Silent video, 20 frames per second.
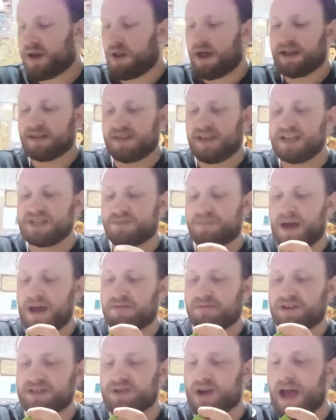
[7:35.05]
like these
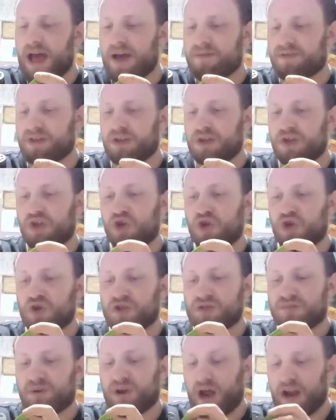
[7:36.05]
batteries I haven't
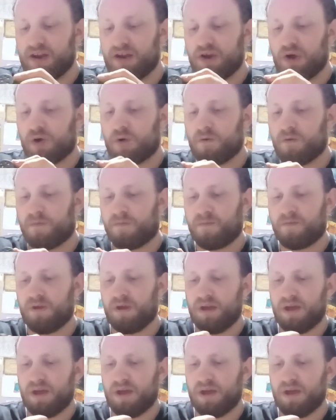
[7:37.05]
used, but I don't know if